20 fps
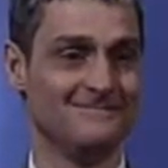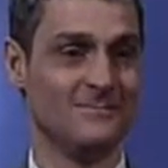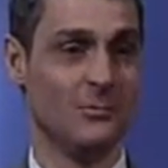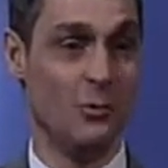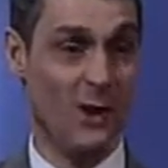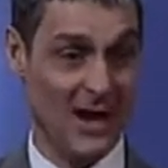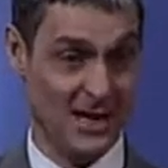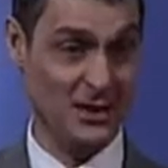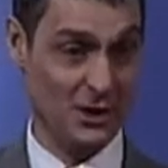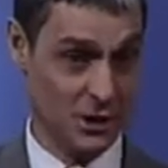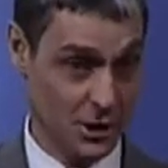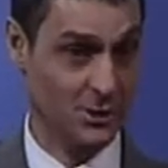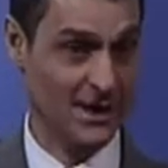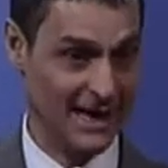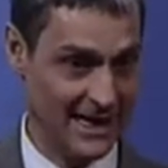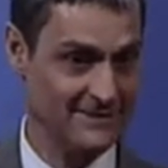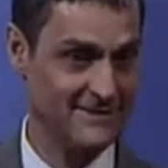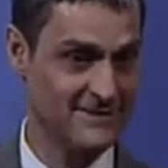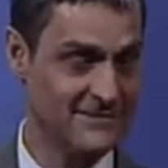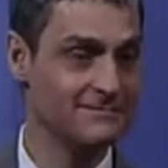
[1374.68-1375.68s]
Where do you
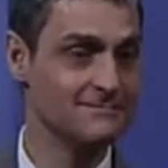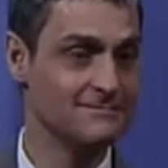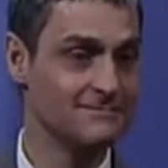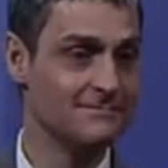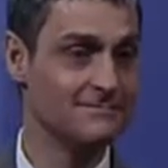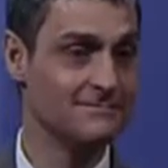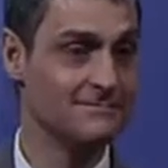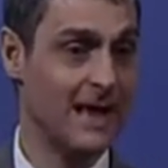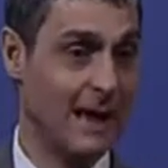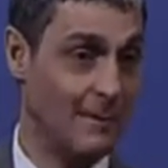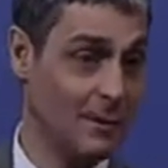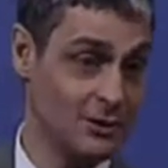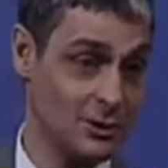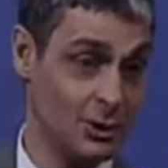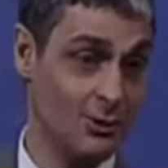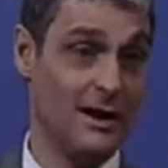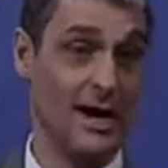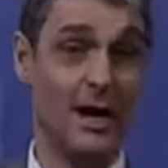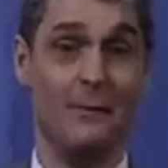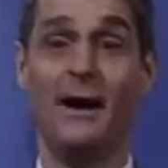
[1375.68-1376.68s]
live? I'm not
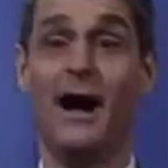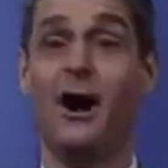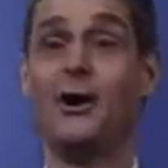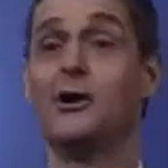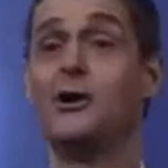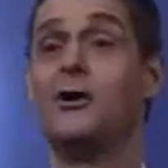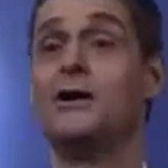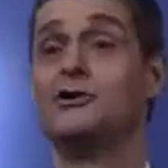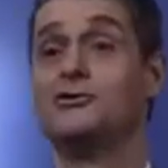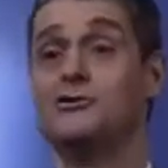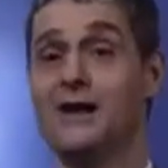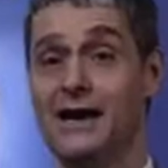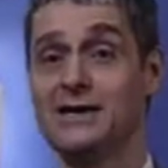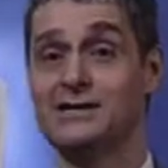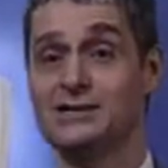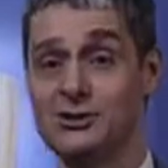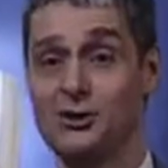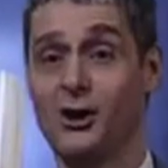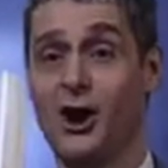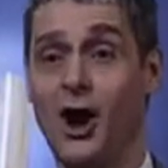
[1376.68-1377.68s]
talking about your
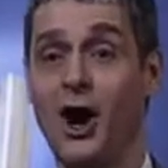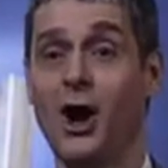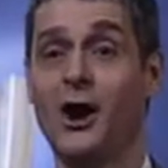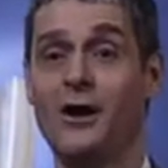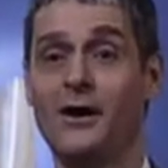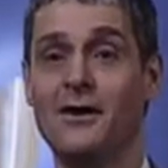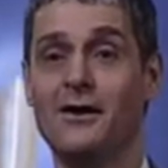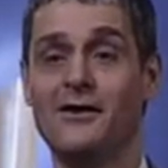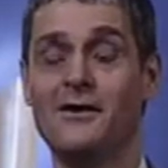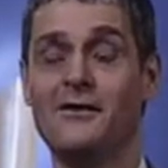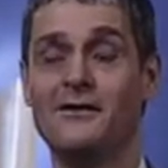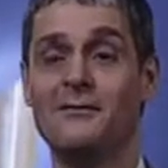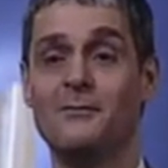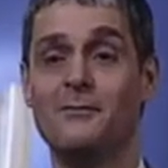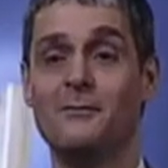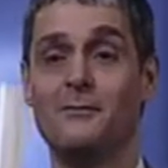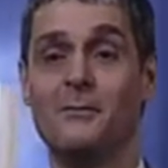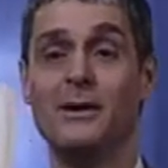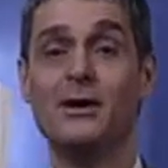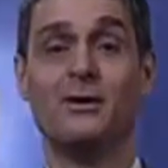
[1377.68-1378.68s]
address, your
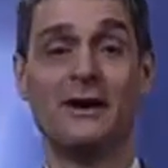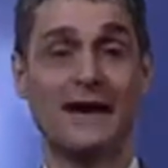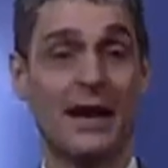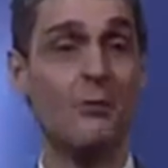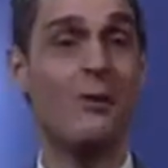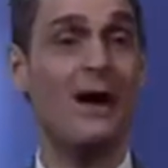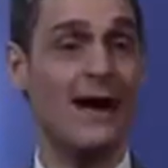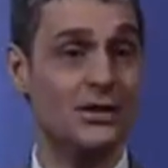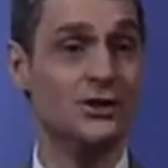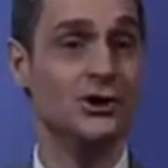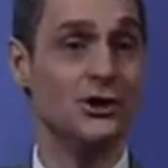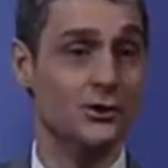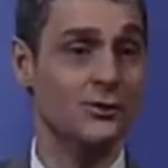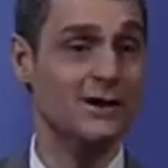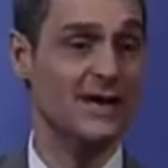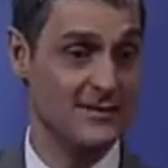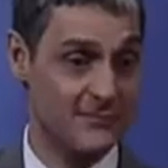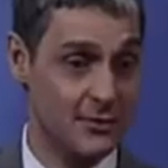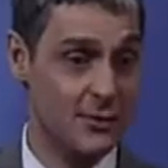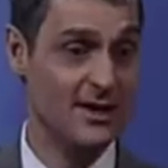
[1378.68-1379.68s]
building. Where do you
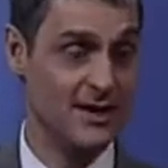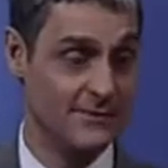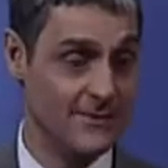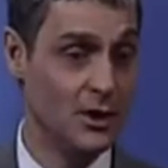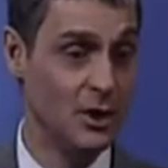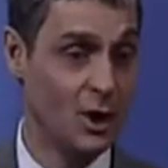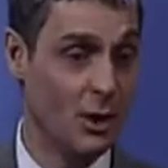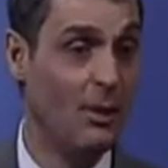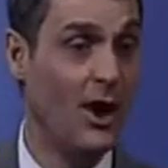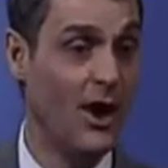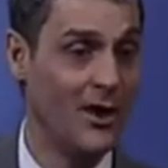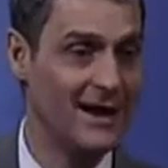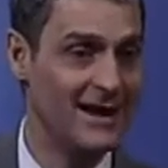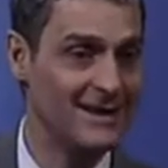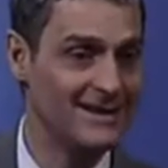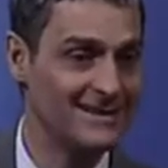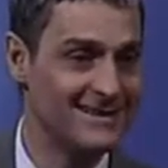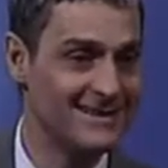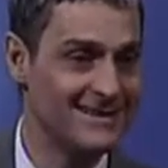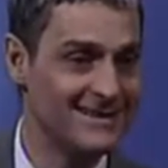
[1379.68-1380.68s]
live? You live in your body.
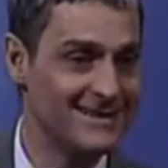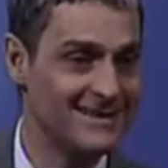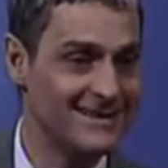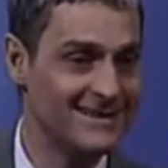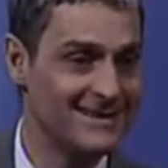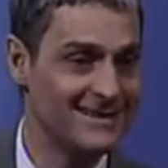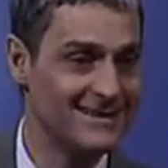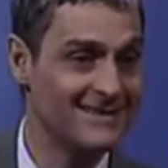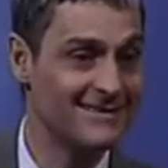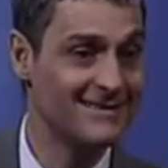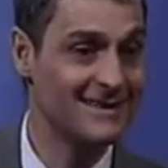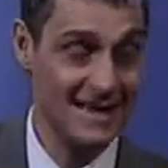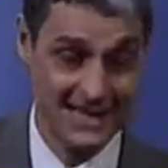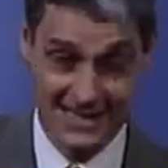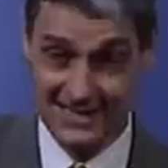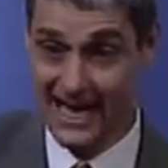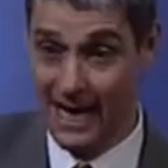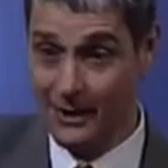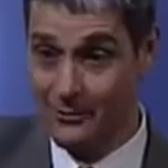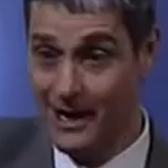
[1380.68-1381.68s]

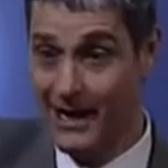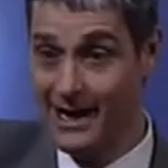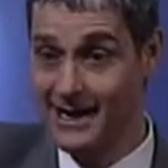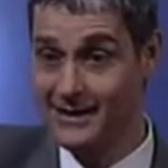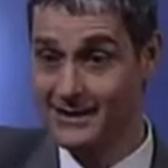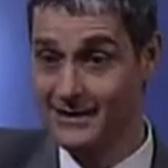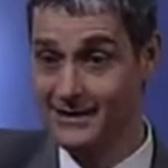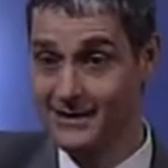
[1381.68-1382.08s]
Isn't that right?